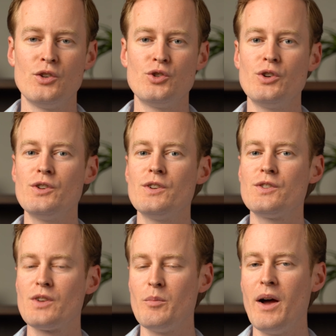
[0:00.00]

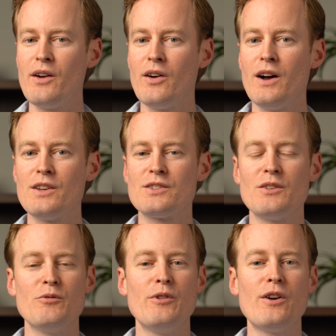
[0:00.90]
Churches' bylaws
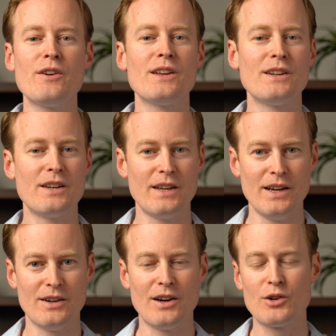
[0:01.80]
vary in
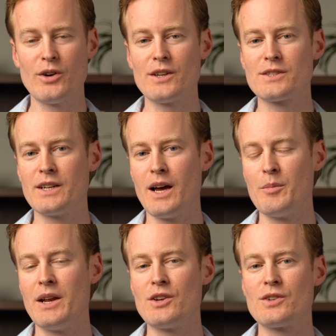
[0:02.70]
detail across
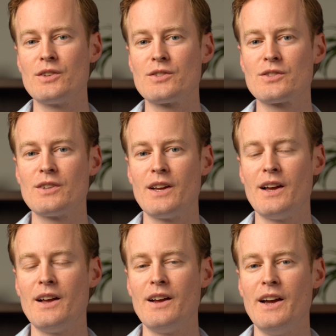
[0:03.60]
denominations,
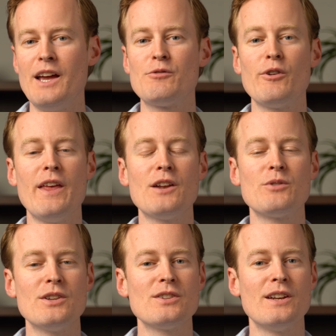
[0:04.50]
and for that
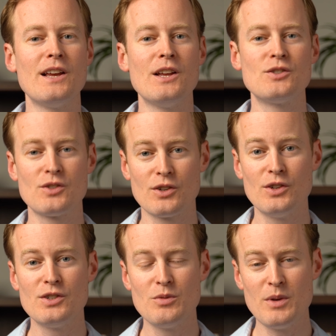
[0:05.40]
reason it's
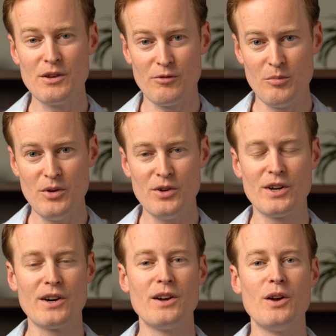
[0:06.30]
good to be
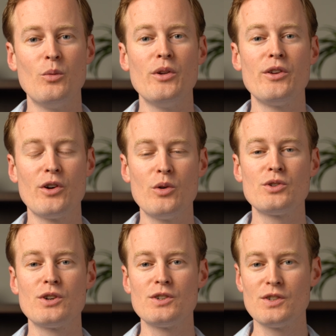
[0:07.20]
familiar with your own
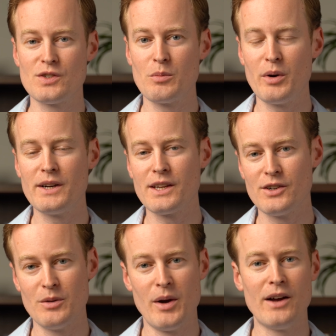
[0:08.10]
church's
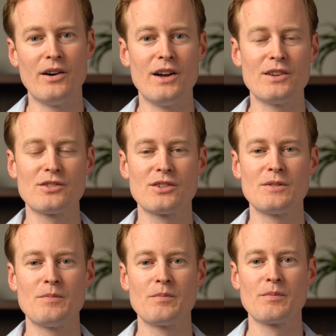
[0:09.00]
particular bylaws.
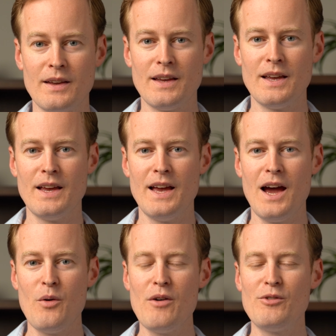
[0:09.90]

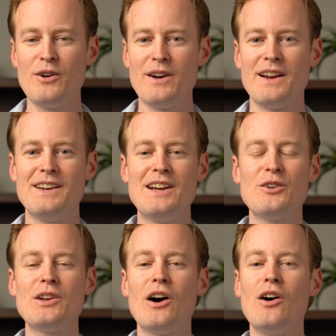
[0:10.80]
However,
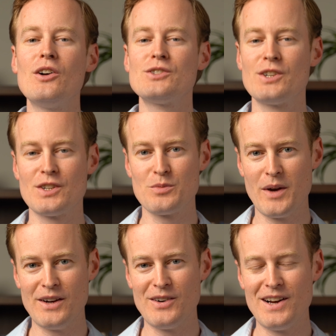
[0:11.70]
nearly all churches'
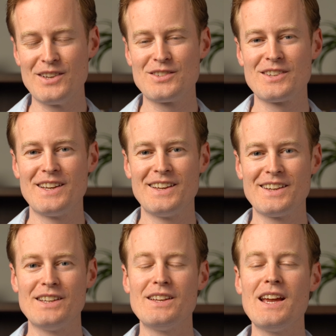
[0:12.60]
bylaws
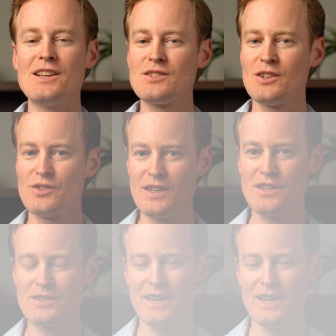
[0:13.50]
contain such things